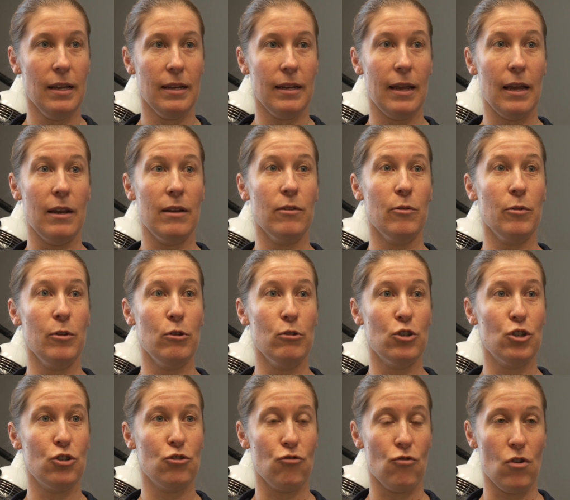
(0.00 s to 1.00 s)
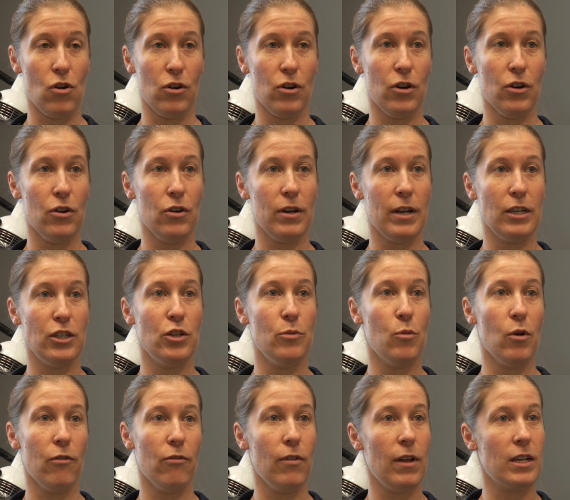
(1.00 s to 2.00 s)
get you stronger, get you
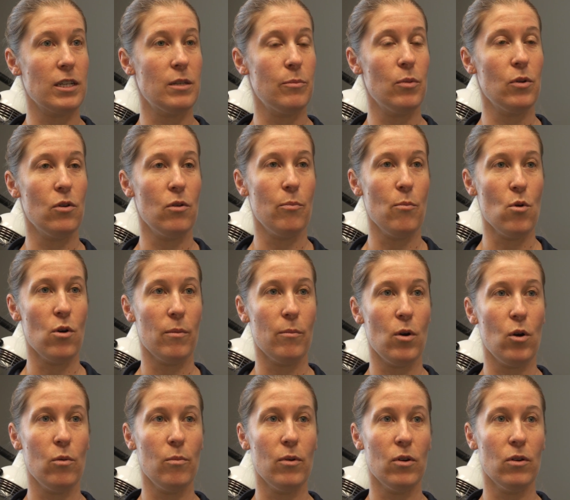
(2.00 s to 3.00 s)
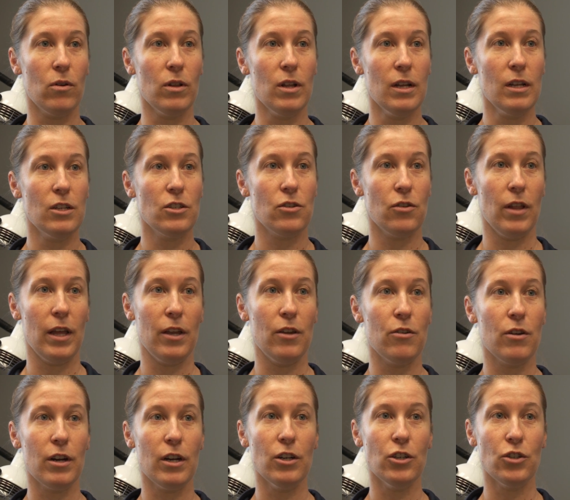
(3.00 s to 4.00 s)
more flexible, more mobile, so that you
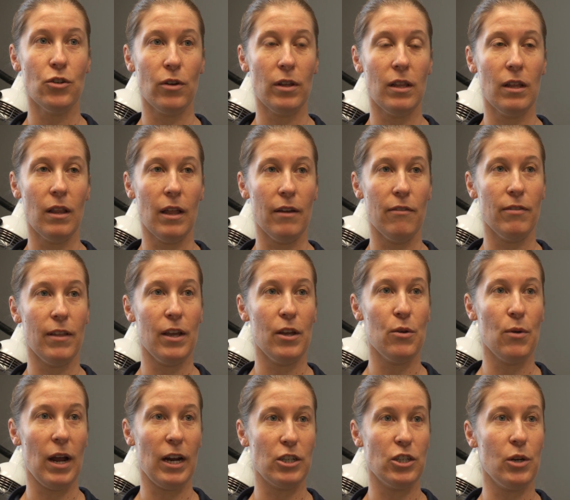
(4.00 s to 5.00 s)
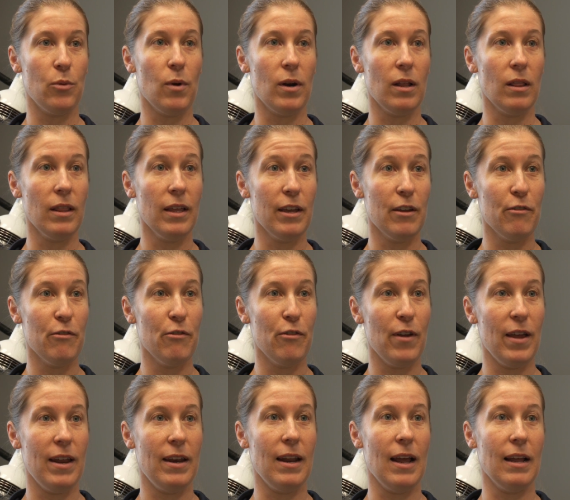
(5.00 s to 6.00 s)
can enjoy the life that you actually want to live
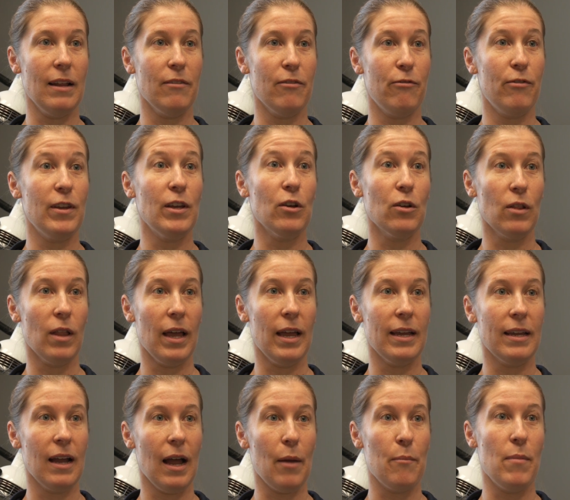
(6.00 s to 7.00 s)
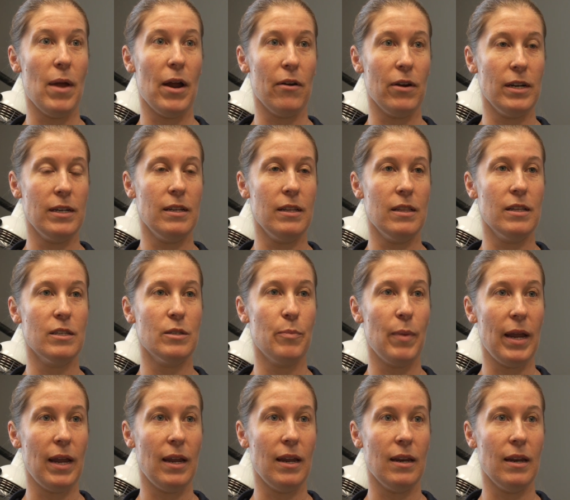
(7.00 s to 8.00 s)
and not feel like I'm married to this
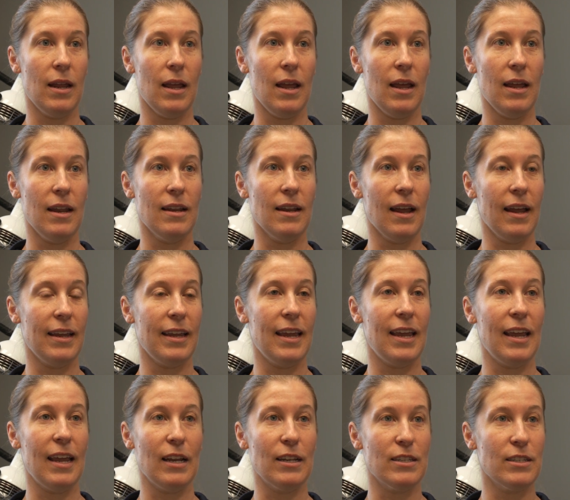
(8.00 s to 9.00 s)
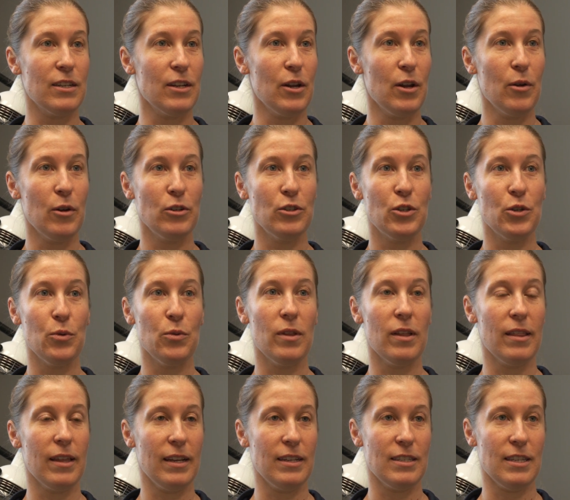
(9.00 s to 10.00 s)
pain and I can't do the
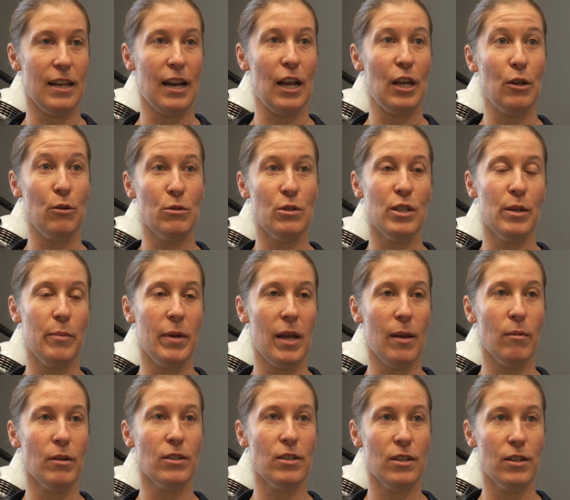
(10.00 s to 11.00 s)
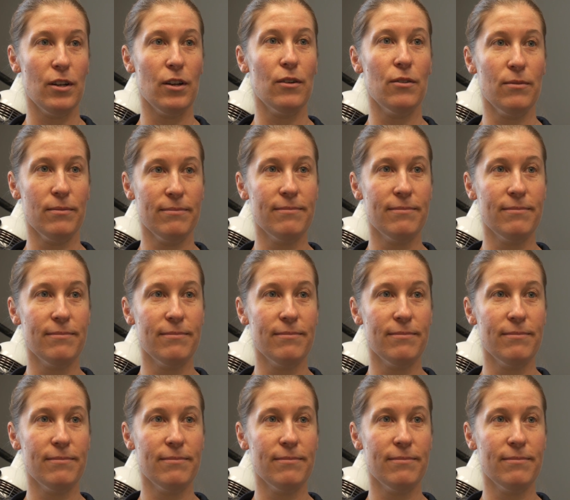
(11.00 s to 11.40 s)
things that I used to be able to do.